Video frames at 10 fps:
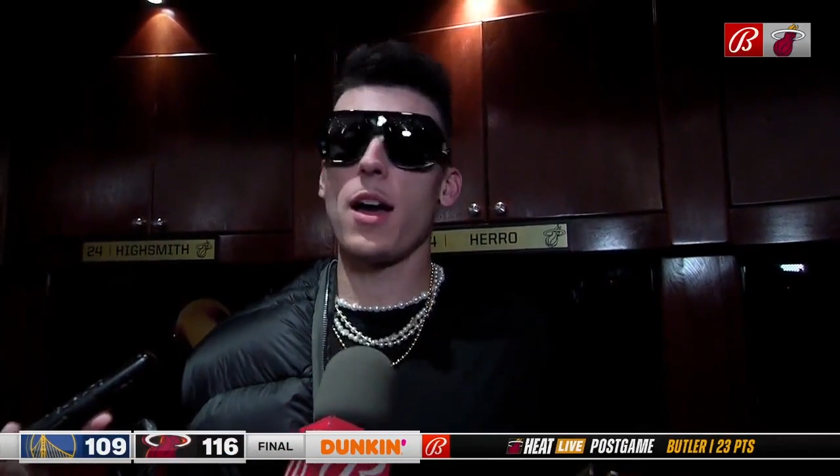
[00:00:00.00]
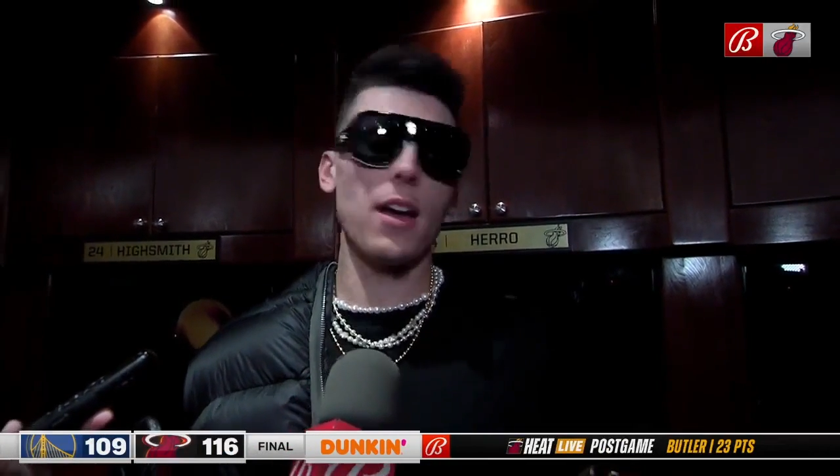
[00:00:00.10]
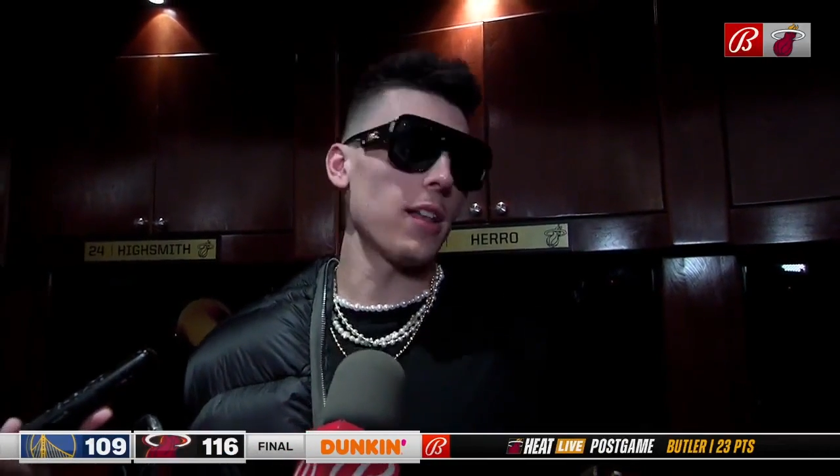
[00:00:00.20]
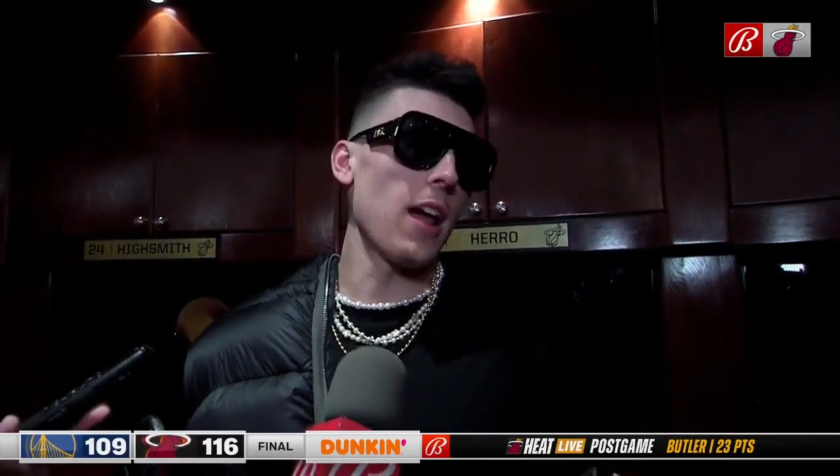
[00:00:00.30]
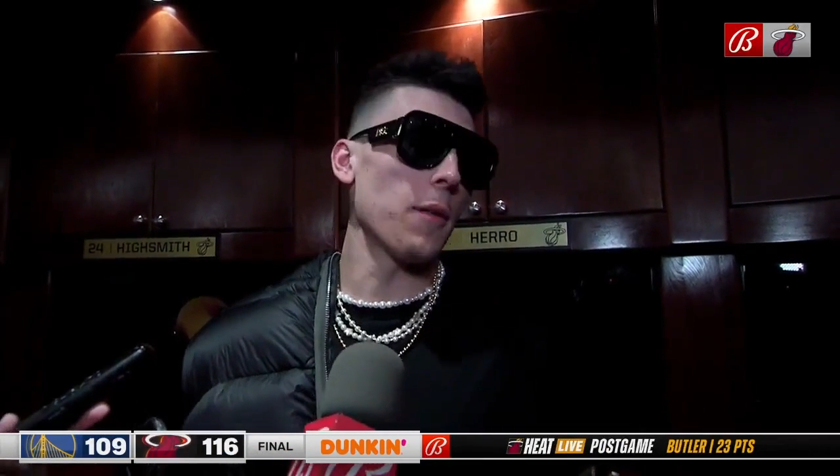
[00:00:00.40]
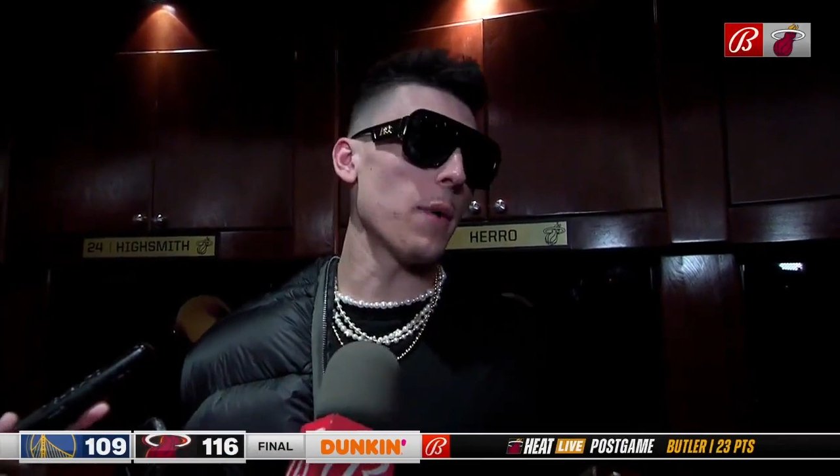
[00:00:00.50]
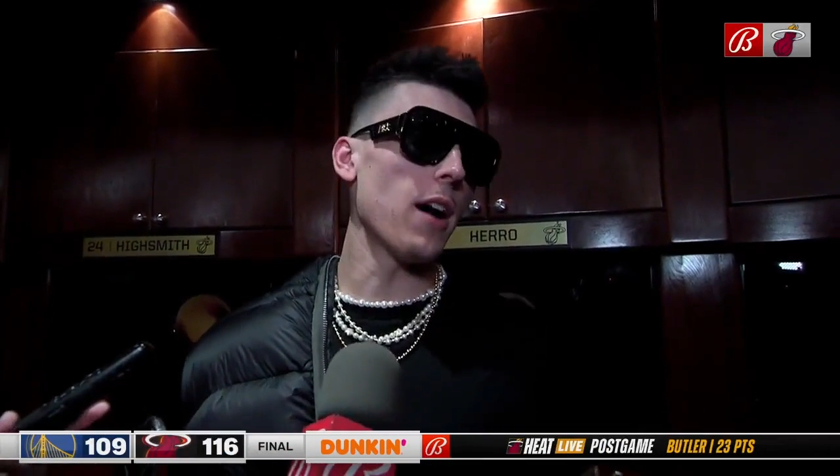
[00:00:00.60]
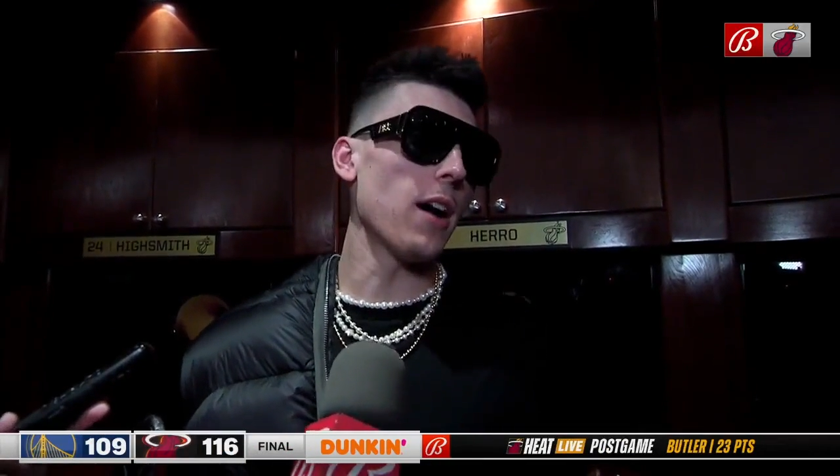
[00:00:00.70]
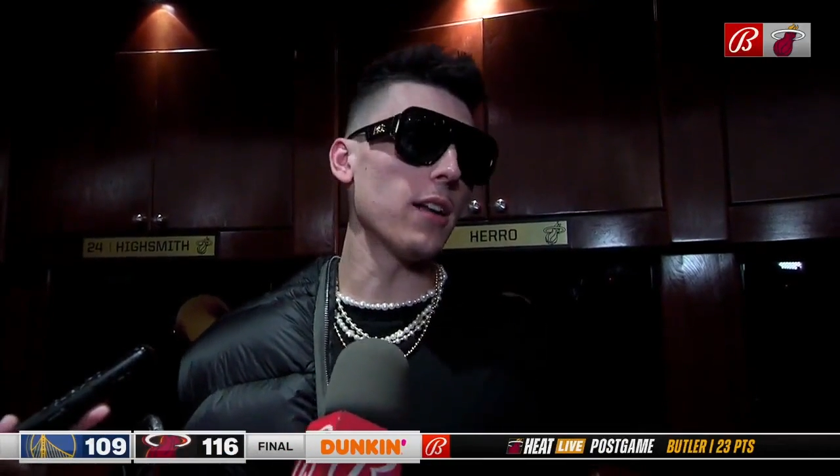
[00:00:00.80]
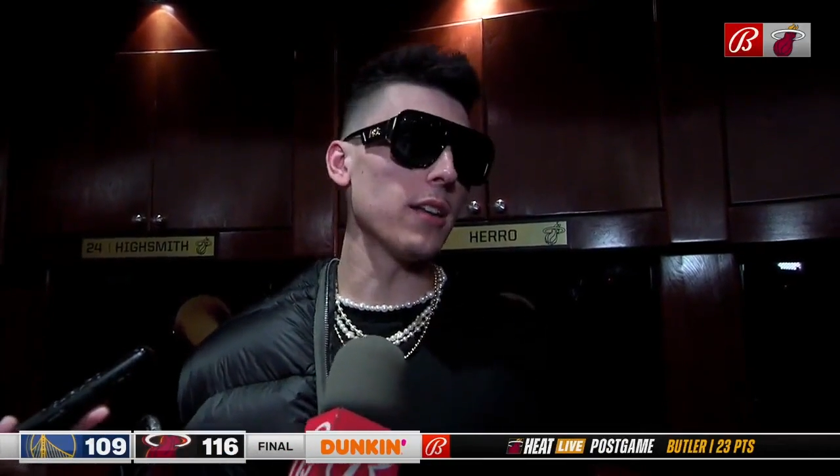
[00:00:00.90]
eye, out of
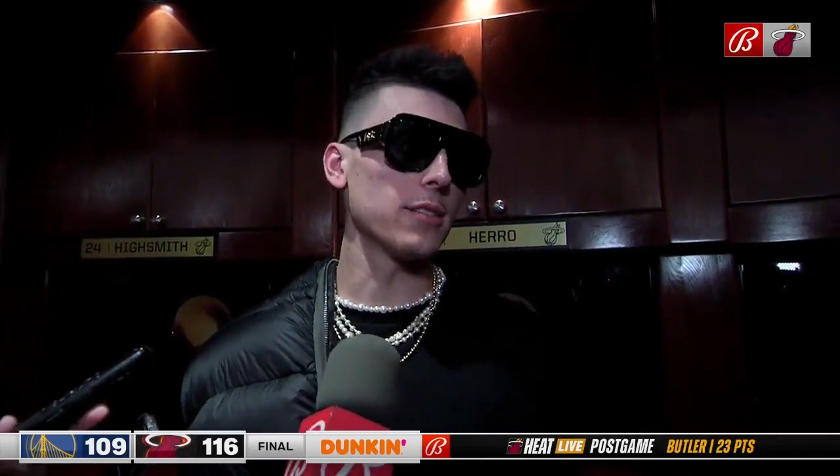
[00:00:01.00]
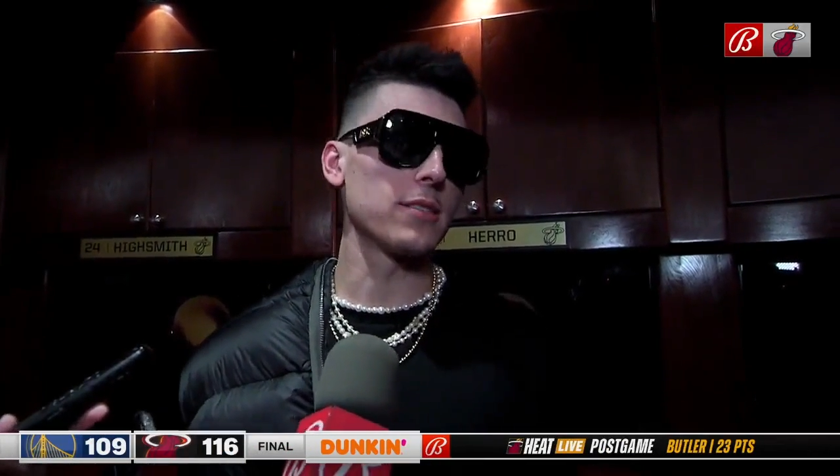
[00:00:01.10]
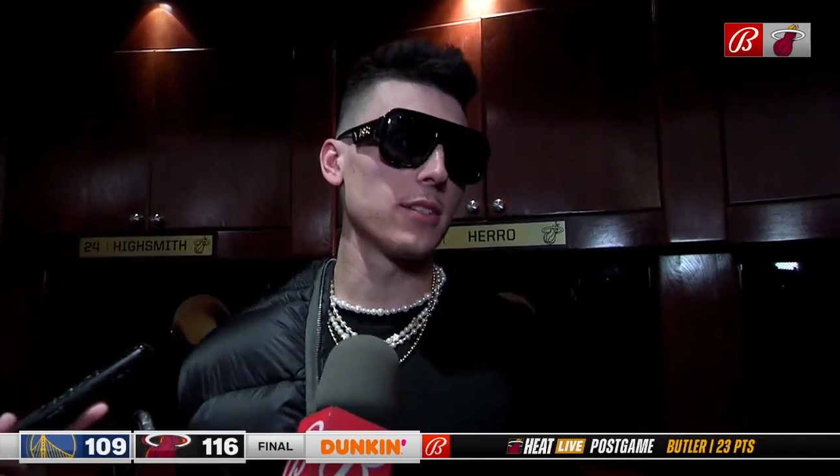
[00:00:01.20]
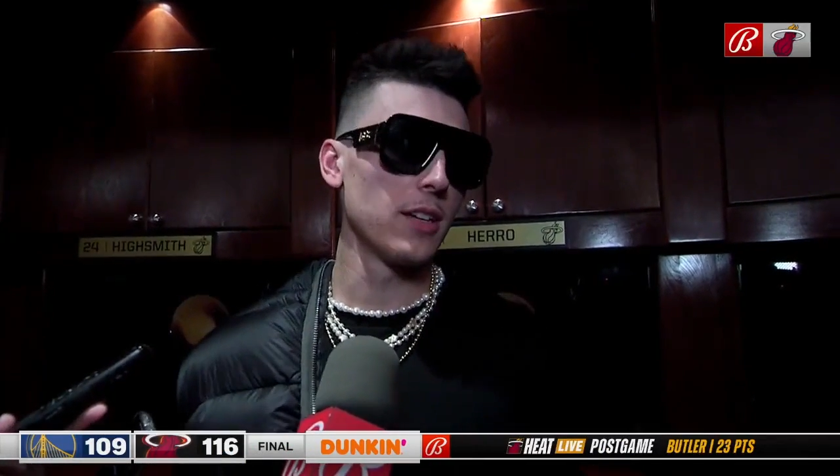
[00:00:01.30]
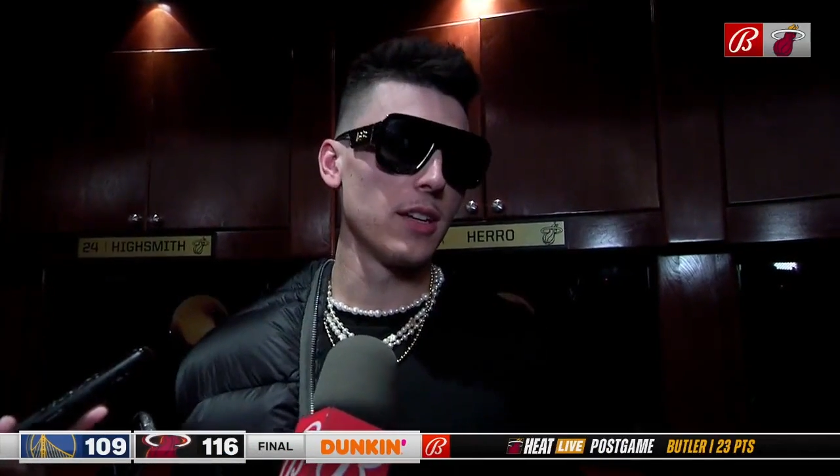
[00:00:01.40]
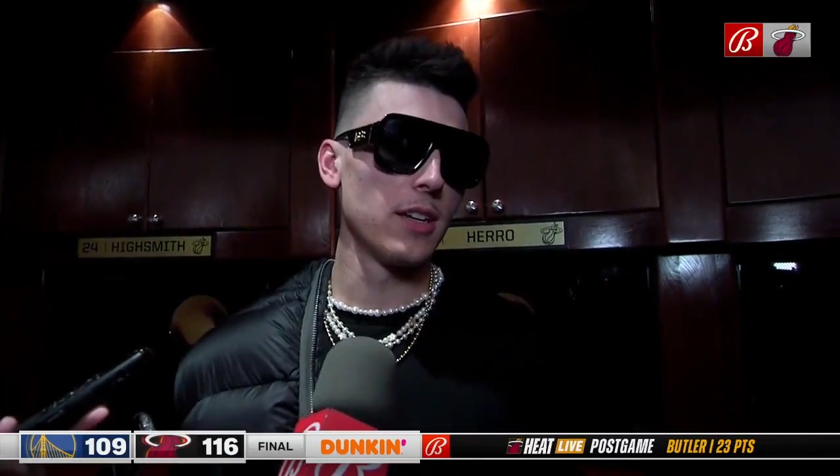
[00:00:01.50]
my eye. That's